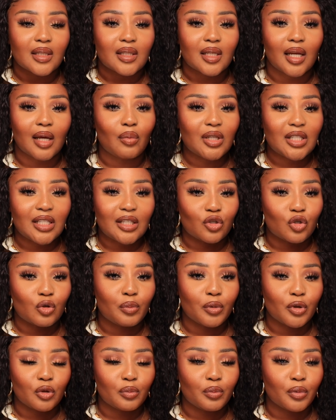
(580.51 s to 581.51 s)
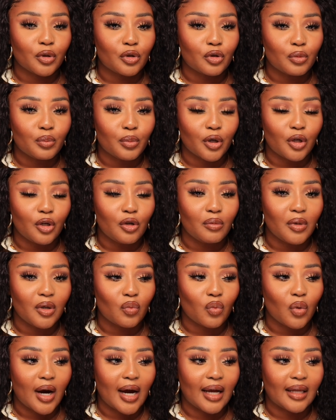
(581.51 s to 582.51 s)
Today wasn't super duper duper humid
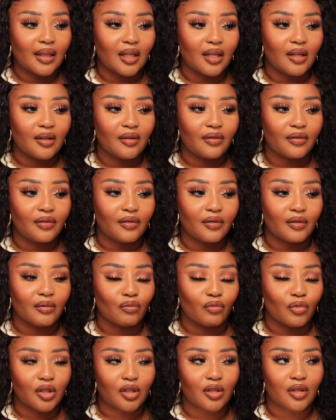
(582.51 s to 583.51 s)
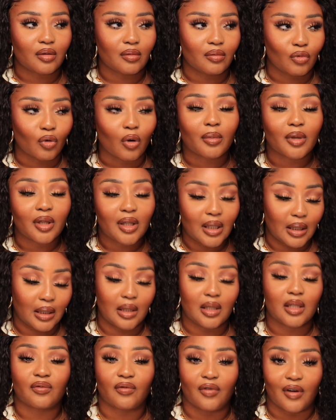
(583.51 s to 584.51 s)
where I live, which normally it
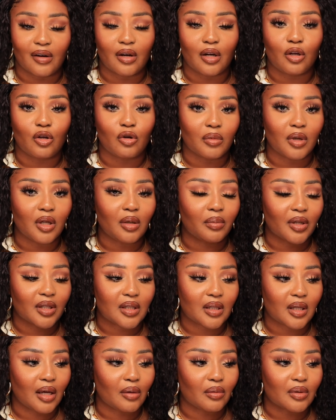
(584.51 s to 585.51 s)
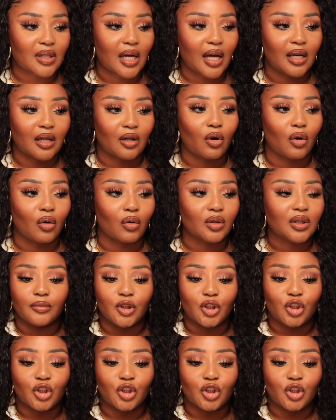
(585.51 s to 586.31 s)
is very humid, but today was kind of cold.